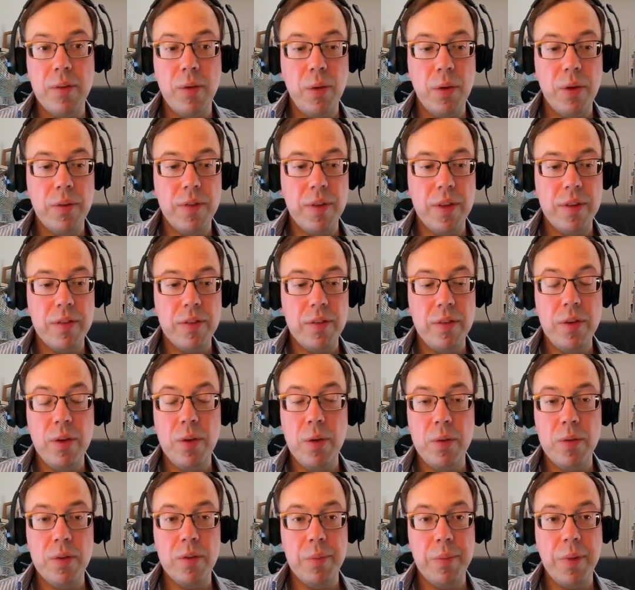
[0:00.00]
all of this
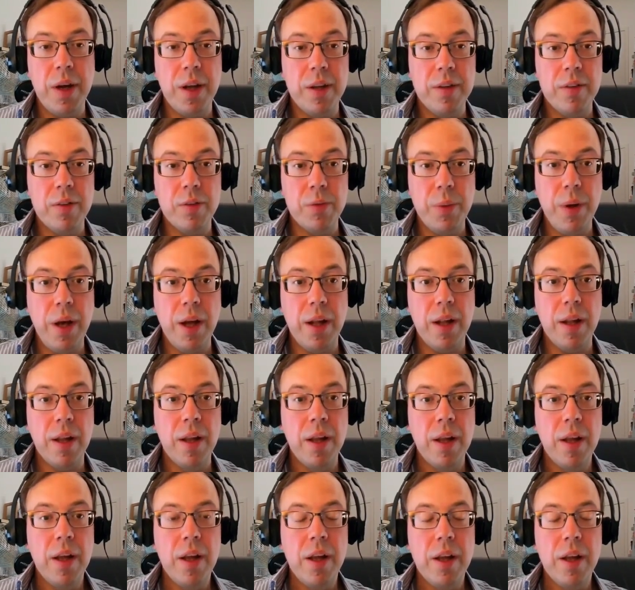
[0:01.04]
new demand as well.